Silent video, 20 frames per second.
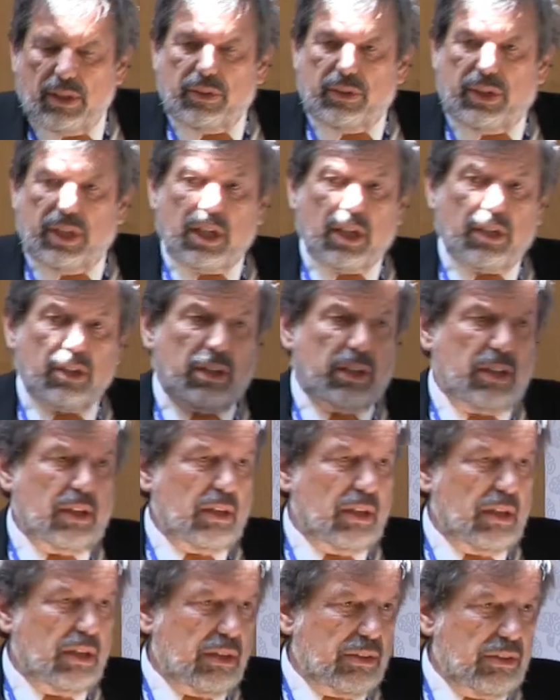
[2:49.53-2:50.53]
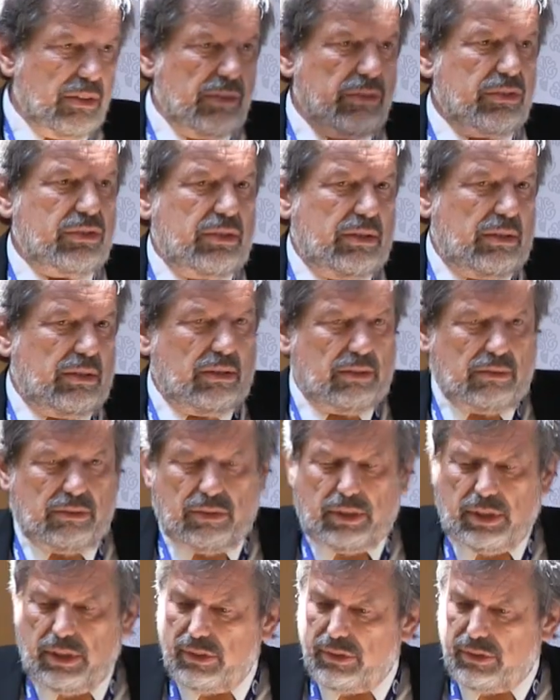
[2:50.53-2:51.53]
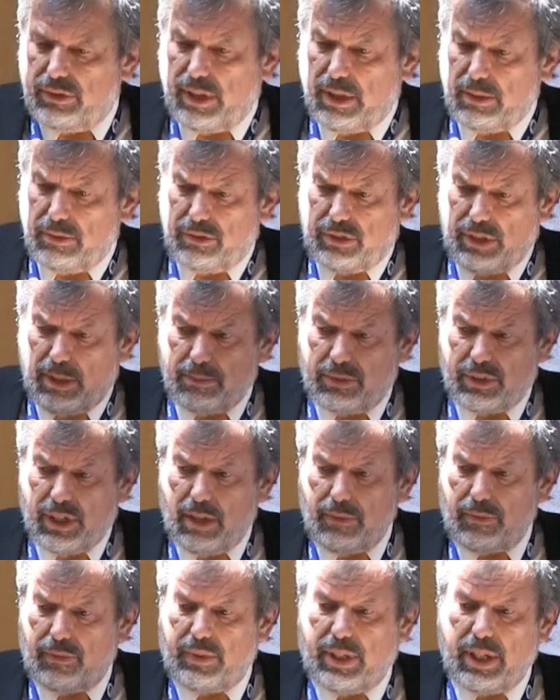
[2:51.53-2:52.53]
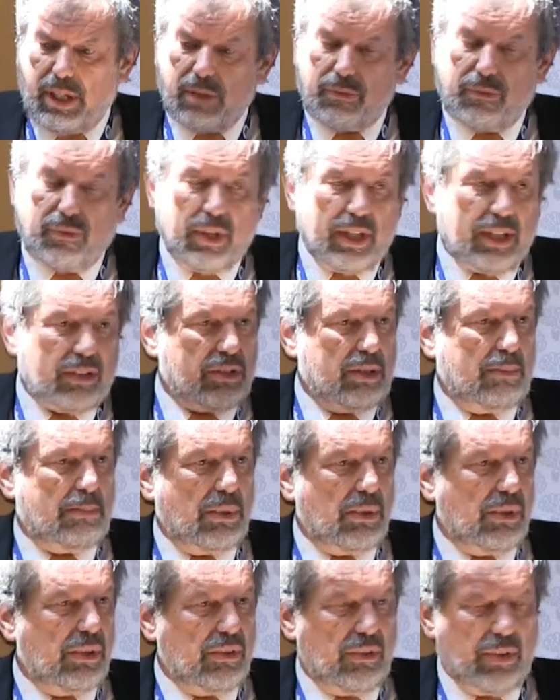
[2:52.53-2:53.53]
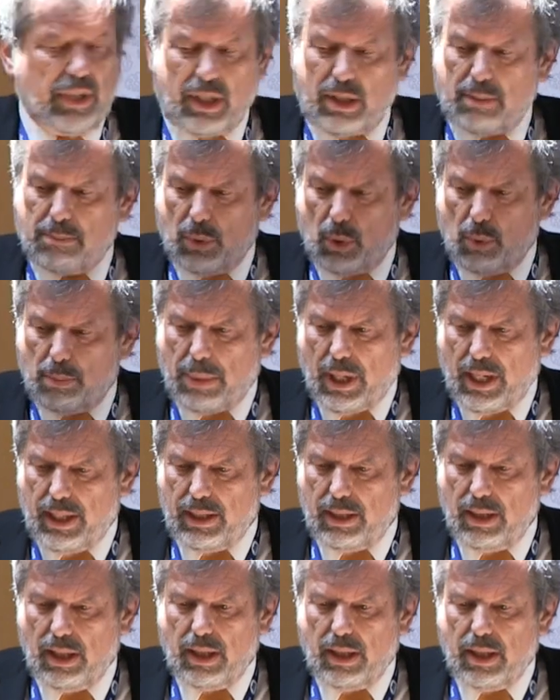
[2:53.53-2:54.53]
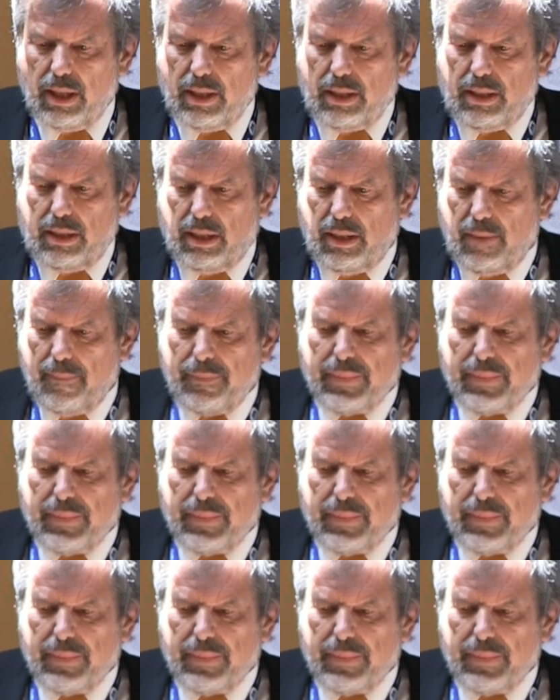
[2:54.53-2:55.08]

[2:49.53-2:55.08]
They are in themselves, they are flexible, they are mobile. Yeah?